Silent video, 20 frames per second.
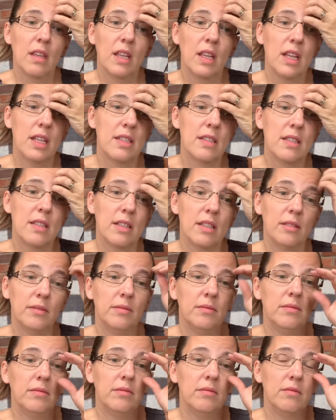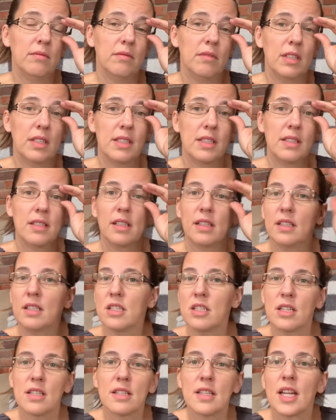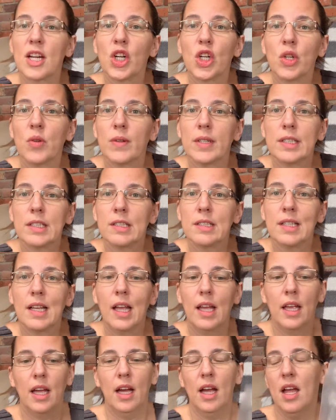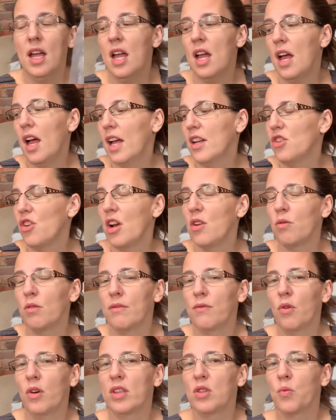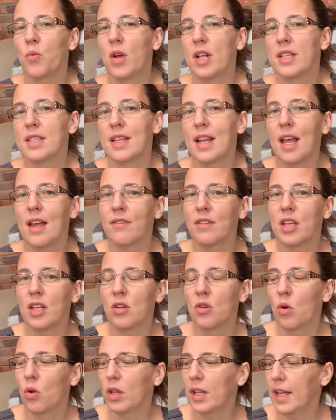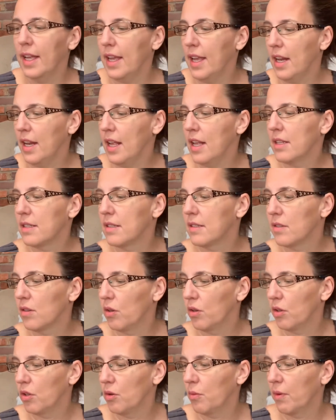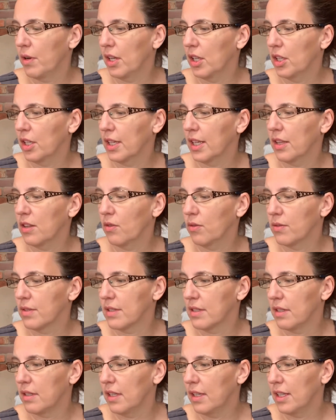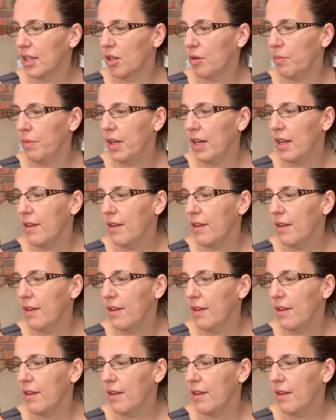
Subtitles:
It's delicious. I don't know what to tell you. I try to avoid the ones that have canola in it, so you want to look at those a little bit.